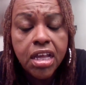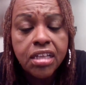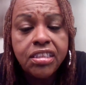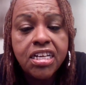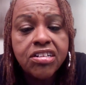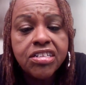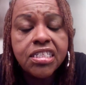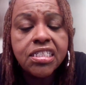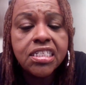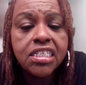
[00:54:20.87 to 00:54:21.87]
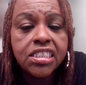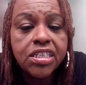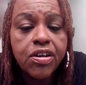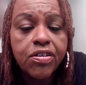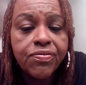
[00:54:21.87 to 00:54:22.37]
there's a sense
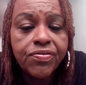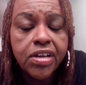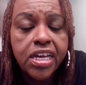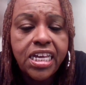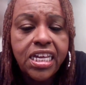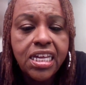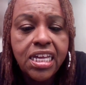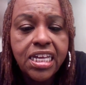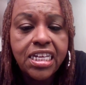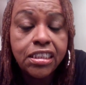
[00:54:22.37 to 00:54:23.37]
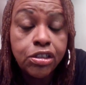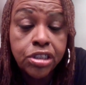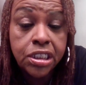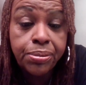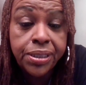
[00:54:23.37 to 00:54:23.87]
of
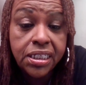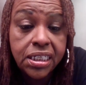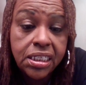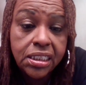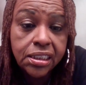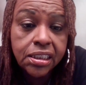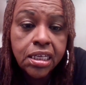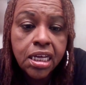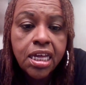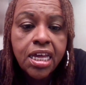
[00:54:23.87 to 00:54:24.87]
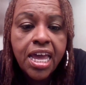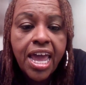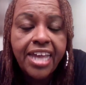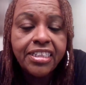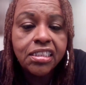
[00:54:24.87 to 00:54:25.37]
interdependence.
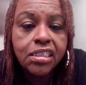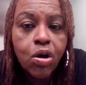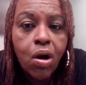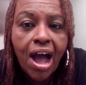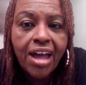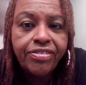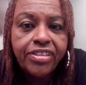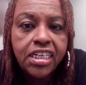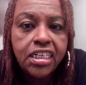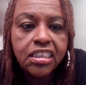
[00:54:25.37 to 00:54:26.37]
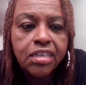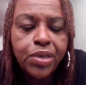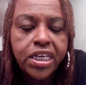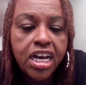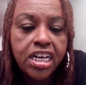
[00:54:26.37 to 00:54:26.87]
And so I think
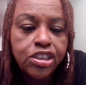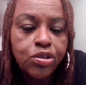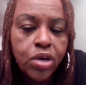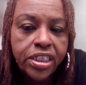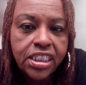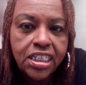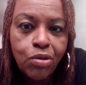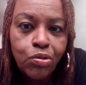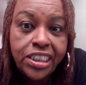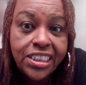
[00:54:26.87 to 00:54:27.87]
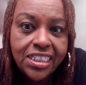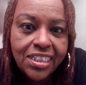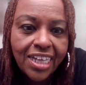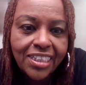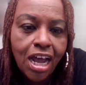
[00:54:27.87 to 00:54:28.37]
because the one thing that we did
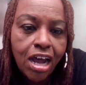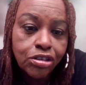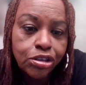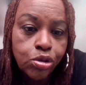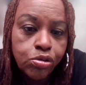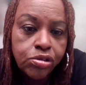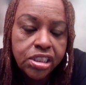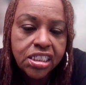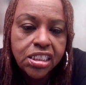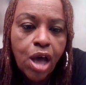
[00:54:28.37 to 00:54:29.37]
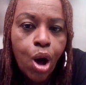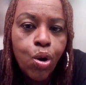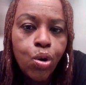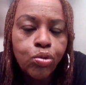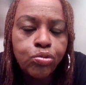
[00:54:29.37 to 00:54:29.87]
not talk through this
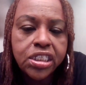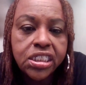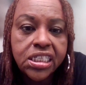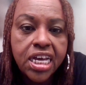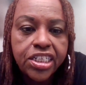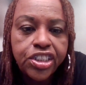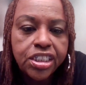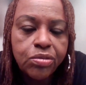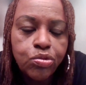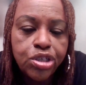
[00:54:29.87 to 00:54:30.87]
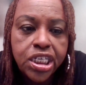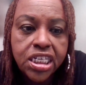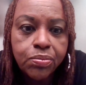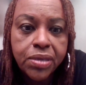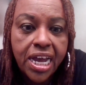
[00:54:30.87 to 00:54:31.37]
whole discussion, which
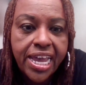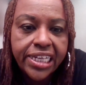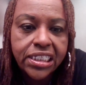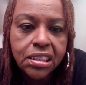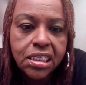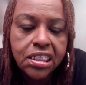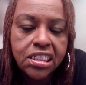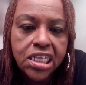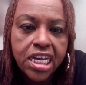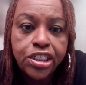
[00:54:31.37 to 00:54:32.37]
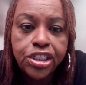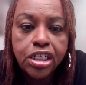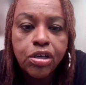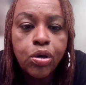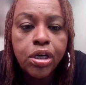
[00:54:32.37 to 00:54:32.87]
has been an excellent
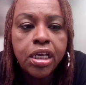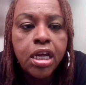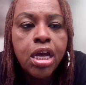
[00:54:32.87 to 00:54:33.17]
discussion on